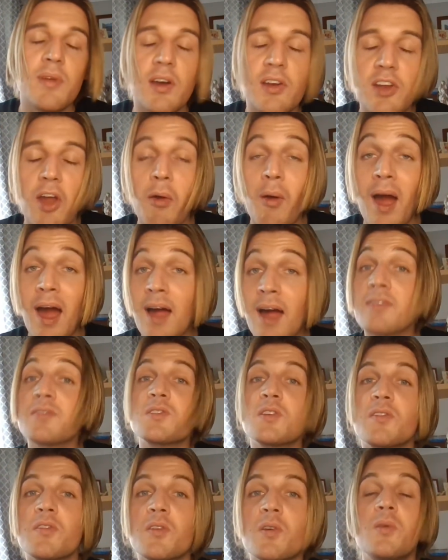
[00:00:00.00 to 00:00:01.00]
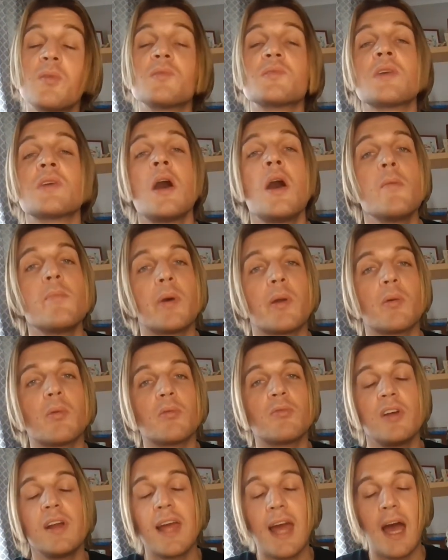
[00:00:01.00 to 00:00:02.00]
Now, you don't have to, of course, but it
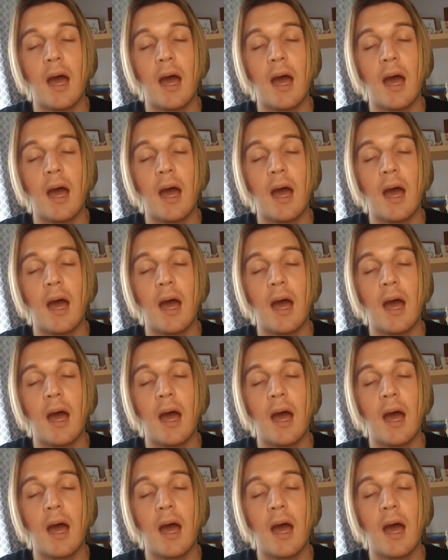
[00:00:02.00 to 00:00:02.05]
would really